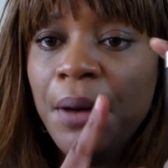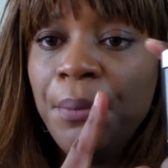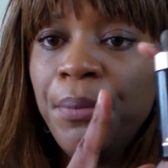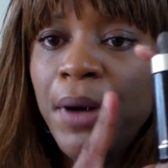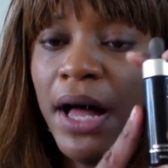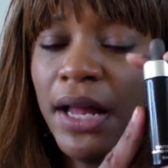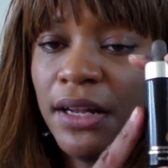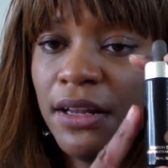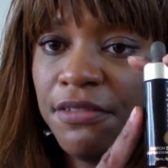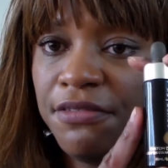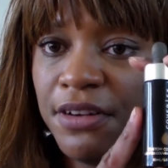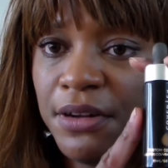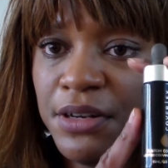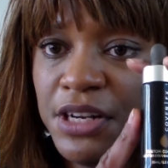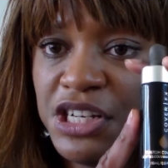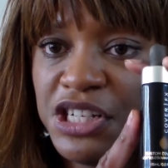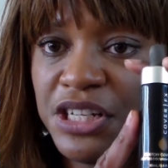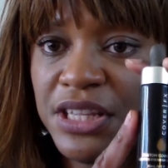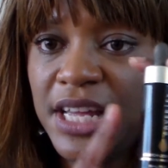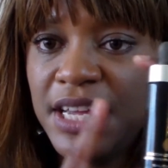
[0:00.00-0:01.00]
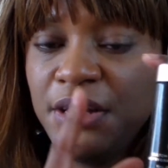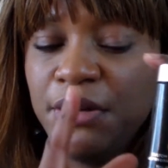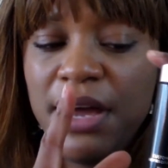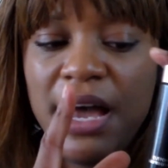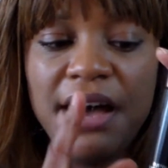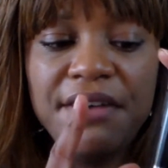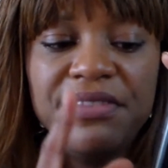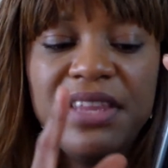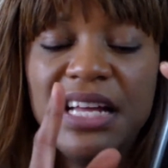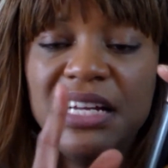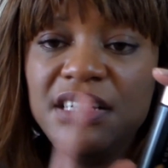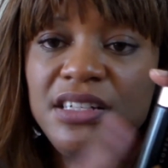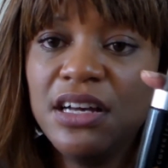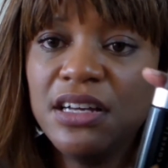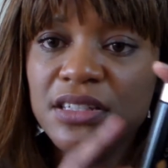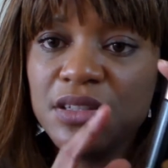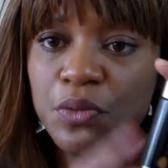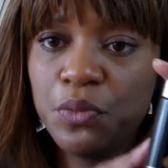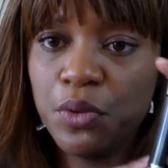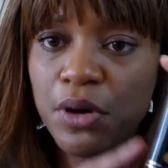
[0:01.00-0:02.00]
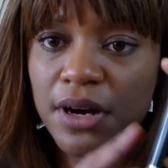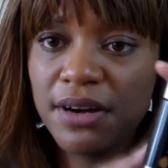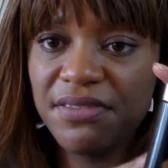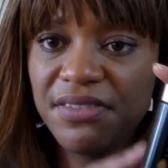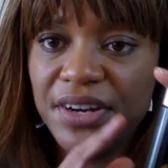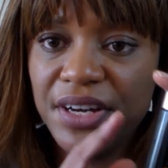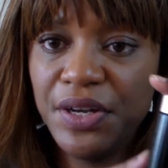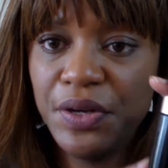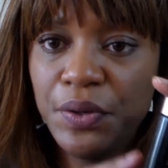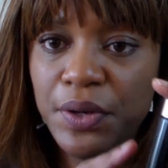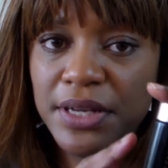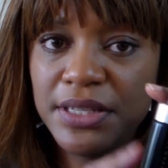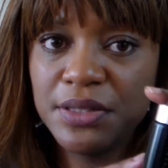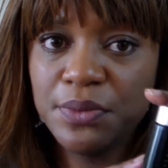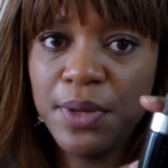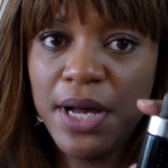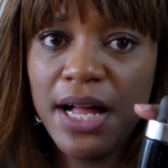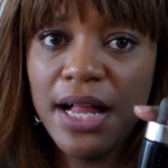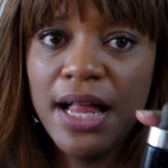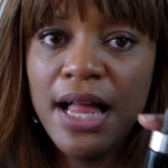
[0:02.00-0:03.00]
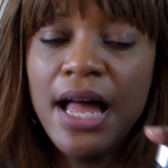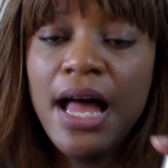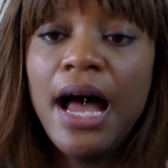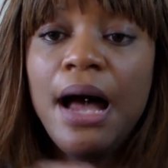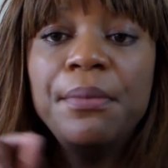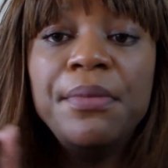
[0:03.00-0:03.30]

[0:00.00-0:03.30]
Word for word: a bottle of foundation that you have that doesn't work for you as well.